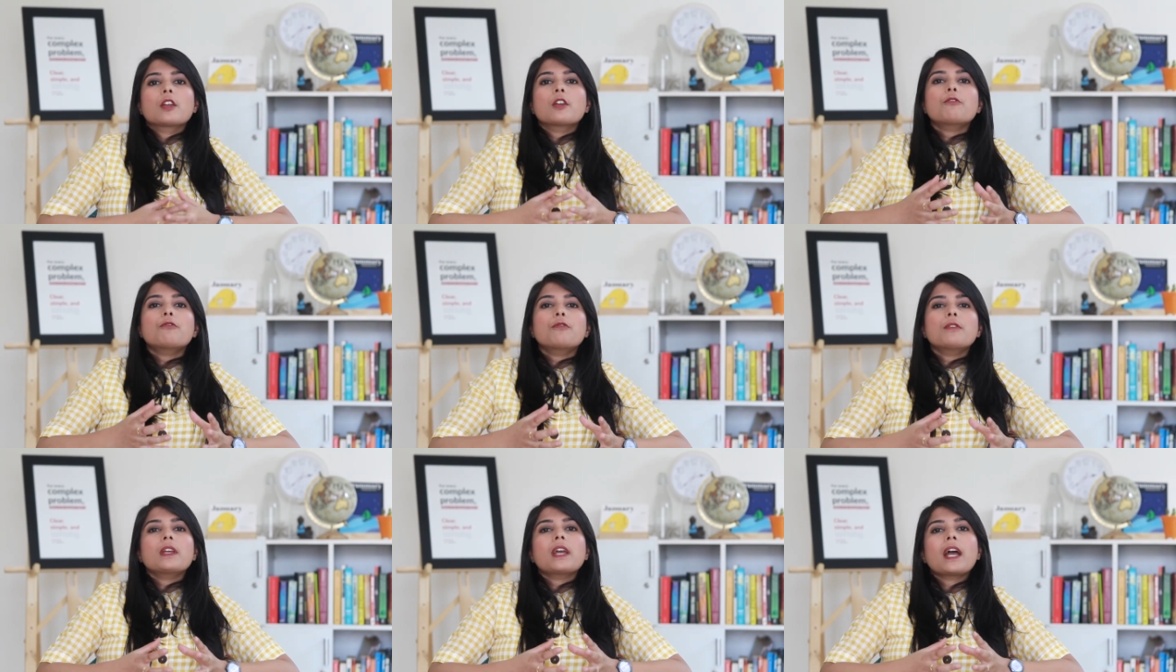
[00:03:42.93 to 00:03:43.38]

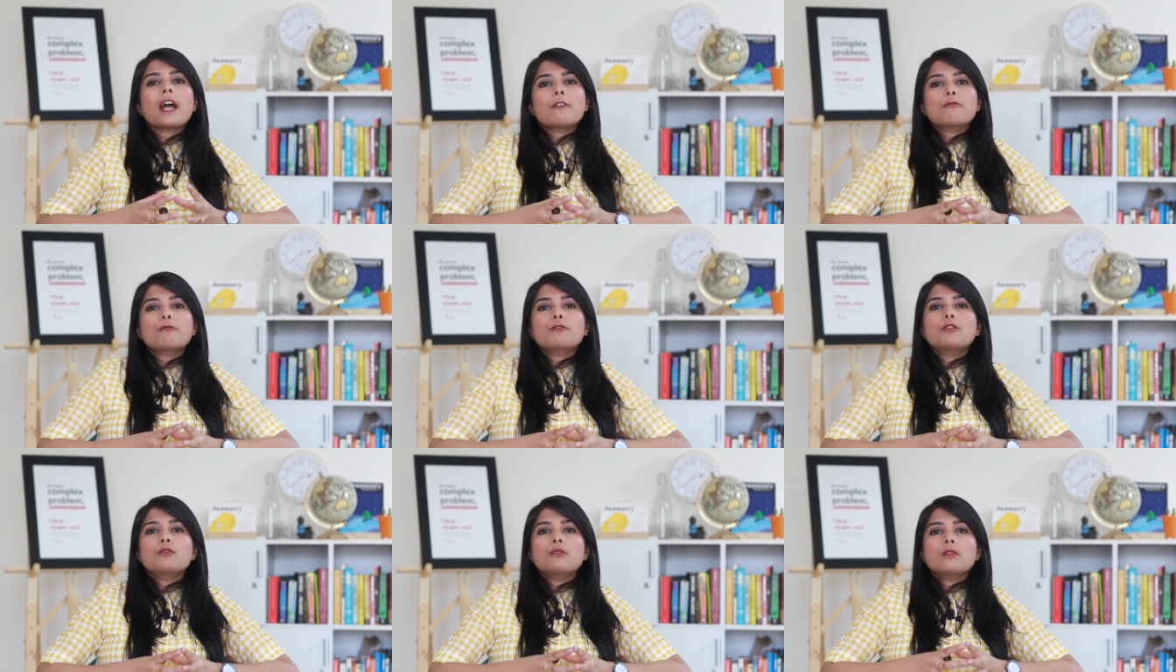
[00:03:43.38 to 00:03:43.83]
If we
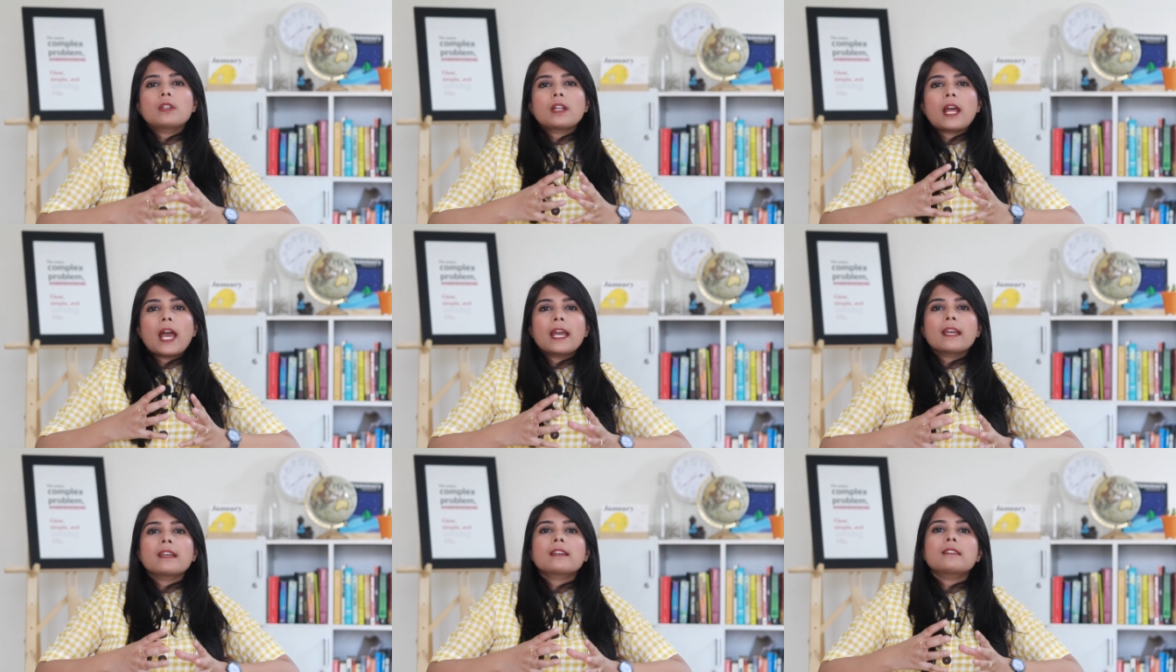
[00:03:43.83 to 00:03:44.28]
have to
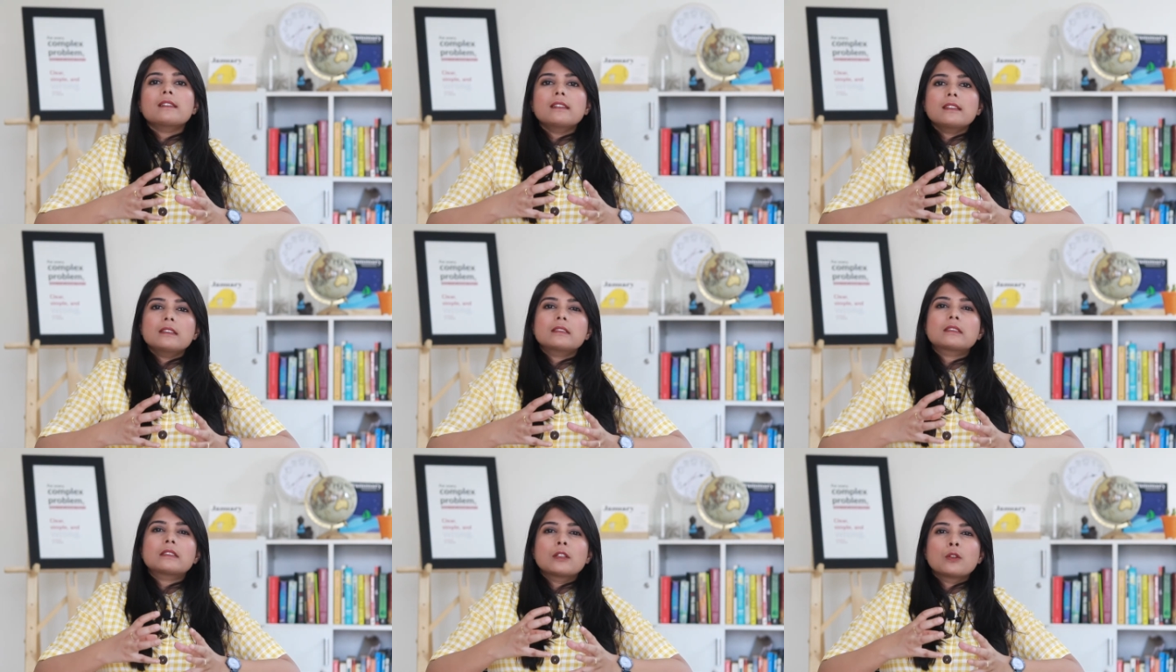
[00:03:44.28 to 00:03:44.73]
rank
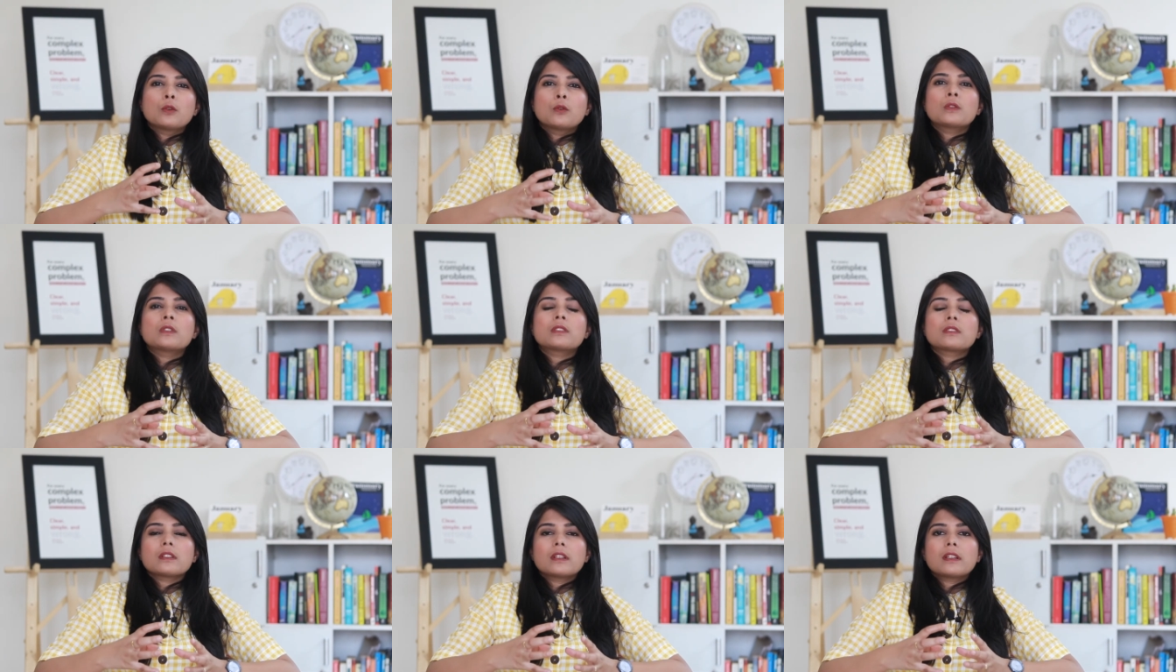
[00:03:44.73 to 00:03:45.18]
these
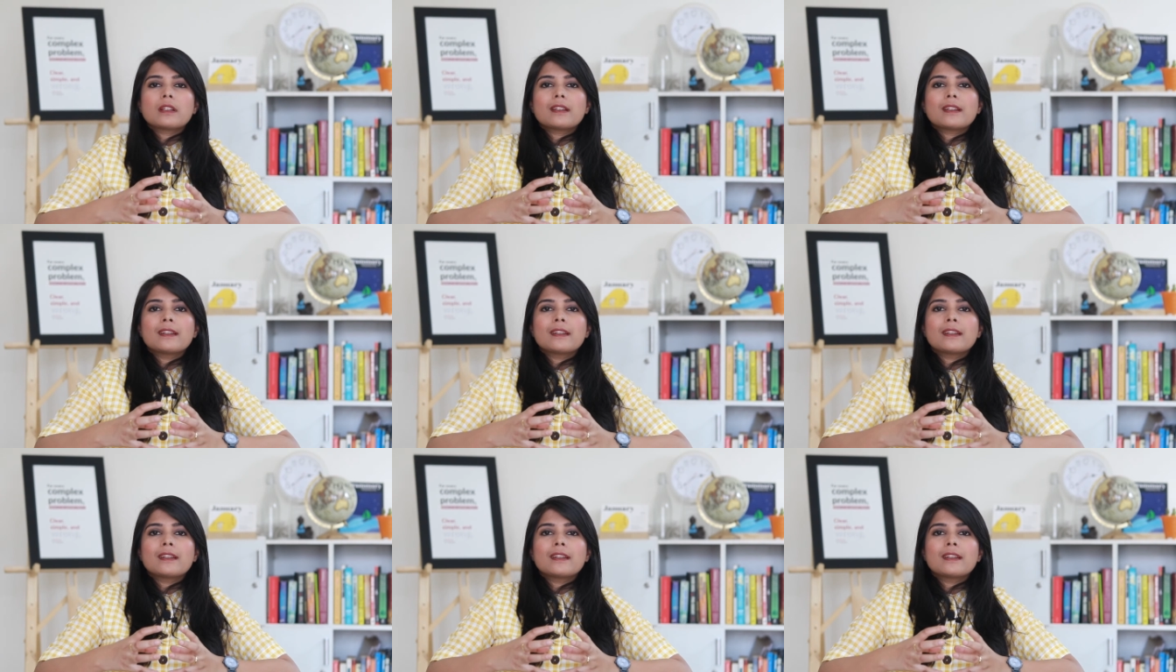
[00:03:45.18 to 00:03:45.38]
loads